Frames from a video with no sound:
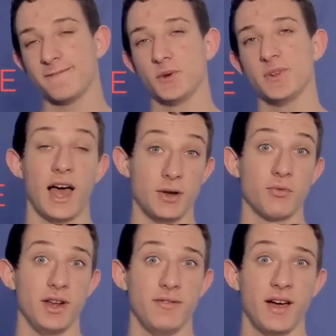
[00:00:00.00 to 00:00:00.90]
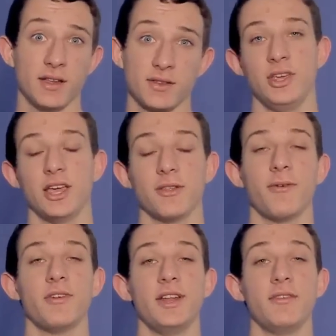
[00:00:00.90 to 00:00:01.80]
fluid and really fast. You can get the
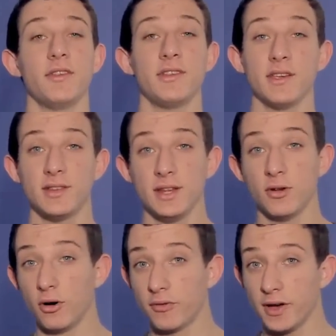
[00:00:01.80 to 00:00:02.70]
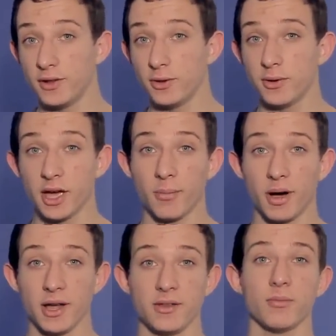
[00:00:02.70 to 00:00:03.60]
phone in either 16 or
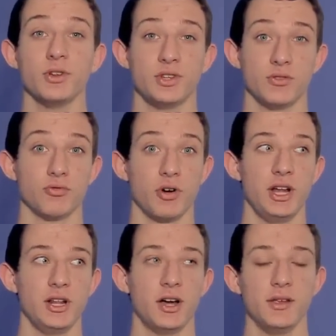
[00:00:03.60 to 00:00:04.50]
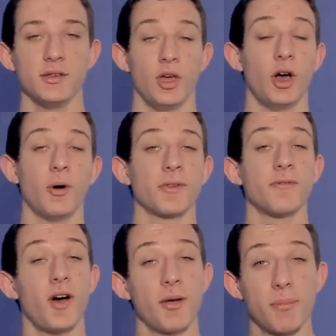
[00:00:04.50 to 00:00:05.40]
32GB, which is really nice. It holds a
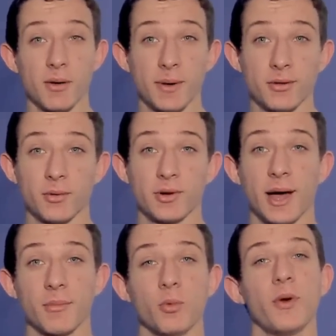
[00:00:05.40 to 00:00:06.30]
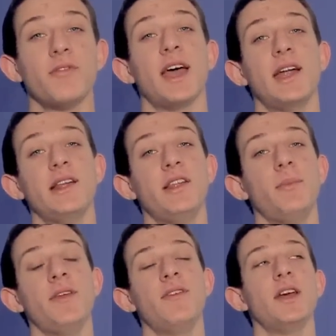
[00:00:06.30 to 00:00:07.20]
5 megapixel camera with
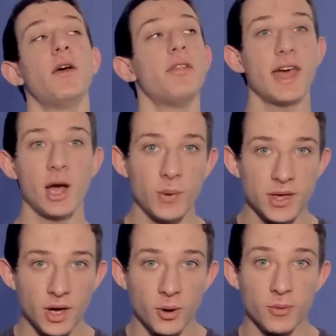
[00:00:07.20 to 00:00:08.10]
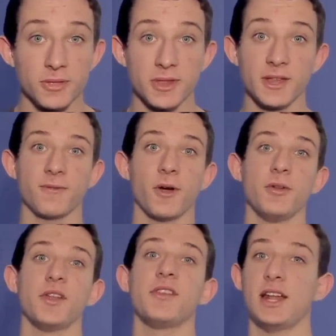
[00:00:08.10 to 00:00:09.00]
1080p video. There we go, this phone
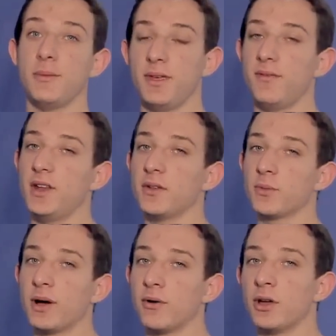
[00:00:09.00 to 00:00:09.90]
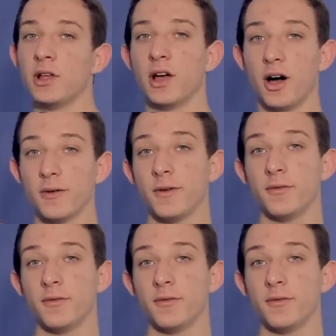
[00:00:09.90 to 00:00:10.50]
does 1080p video as well. iPhone